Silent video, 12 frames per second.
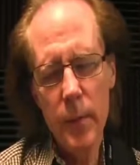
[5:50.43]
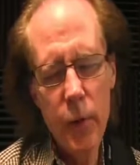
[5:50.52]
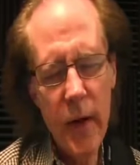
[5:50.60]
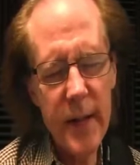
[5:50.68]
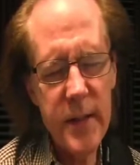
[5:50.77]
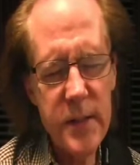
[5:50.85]

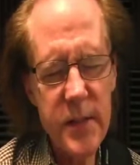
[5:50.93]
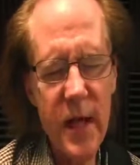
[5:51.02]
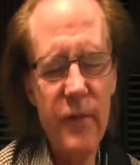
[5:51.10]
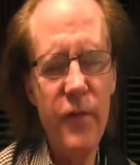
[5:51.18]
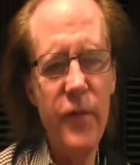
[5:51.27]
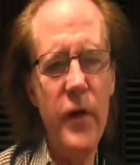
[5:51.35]
practice
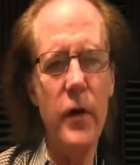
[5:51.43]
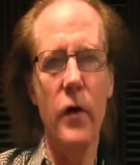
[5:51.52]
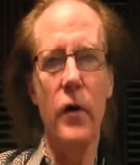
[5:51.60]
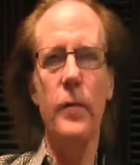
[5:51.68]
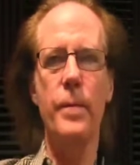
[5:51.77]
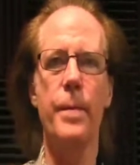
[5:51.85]
that
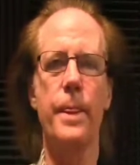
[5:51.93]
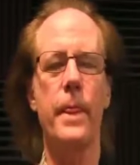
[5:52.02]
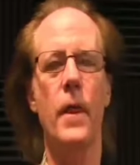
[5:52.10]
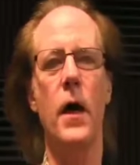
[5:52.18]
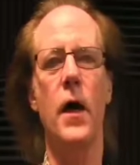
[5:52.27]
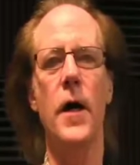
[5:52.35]
feel
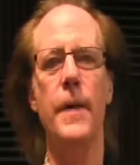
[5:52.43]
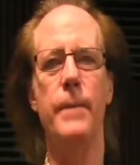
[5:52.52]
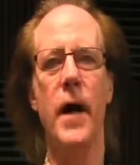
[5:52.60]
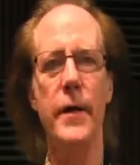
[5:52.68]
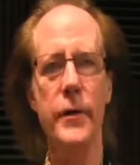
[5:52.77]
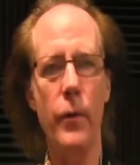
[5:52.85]

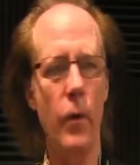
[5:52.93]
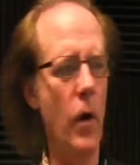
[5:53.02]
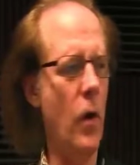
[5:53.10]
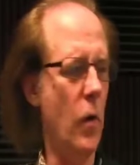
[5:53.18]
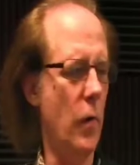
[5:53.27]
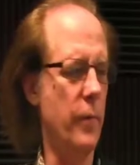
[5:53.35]
on your
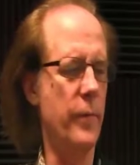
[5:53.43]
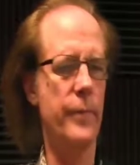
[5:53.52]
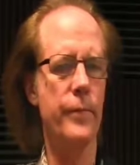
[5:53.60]
own.